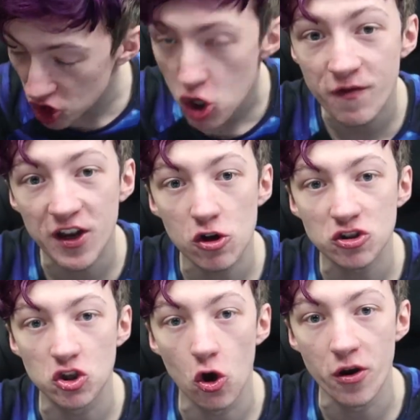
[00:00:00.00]
two
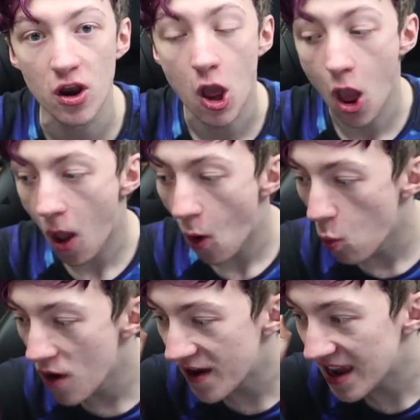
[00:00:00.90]
videos done
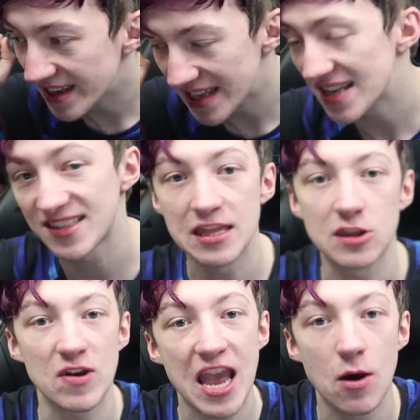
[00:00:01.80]
within less than
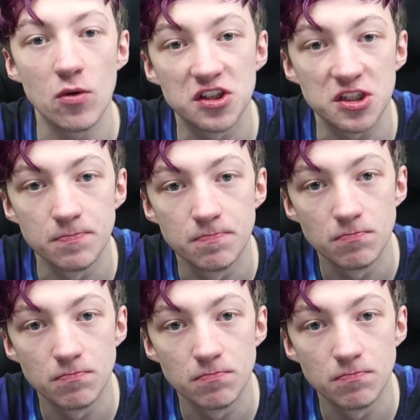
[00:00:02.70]
three hours.